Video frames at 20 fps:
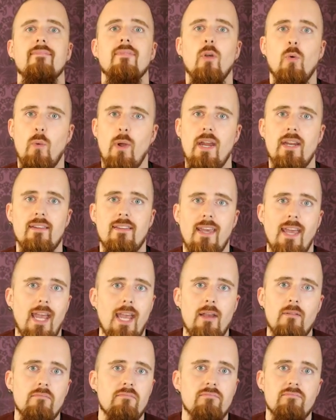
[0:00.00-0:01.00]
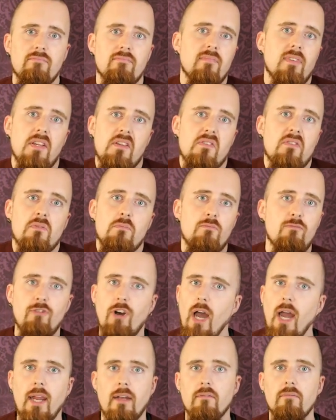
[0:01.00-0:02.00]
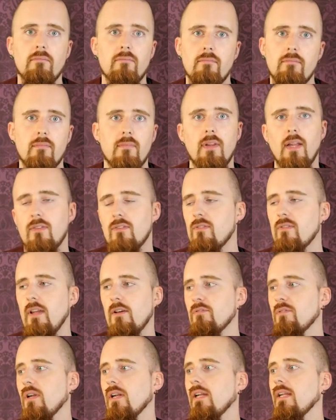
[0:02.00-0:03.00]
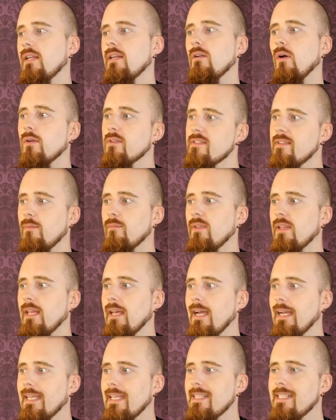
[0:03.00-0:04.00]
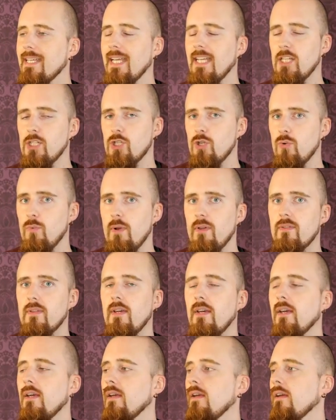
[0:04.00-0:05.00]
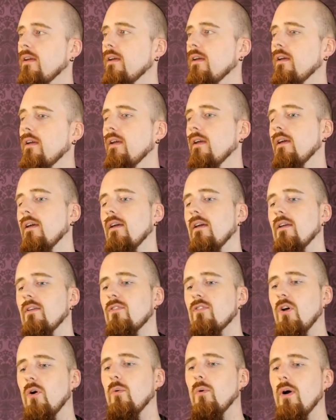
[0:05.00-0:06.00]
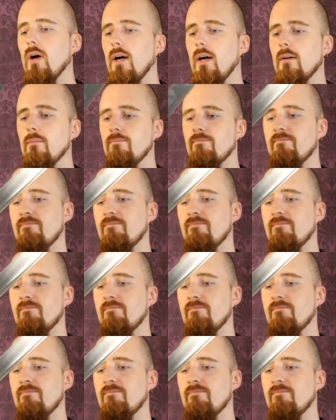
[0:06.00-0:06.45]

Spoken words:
the way it came, it's fine. That's definitely not something I can take issue with. So,